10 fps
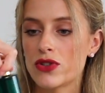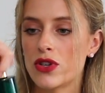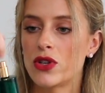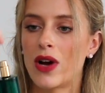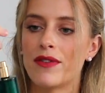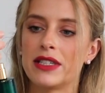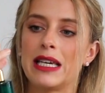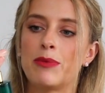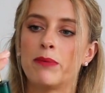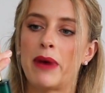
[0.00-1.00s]
so you don't have to
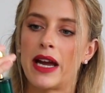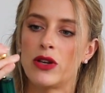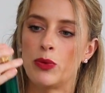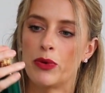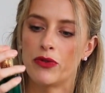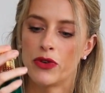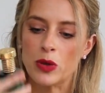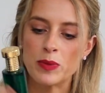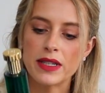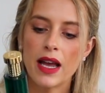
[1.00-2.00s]
keep on buying new
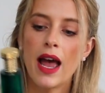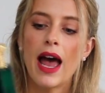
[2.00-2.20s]
perfumes.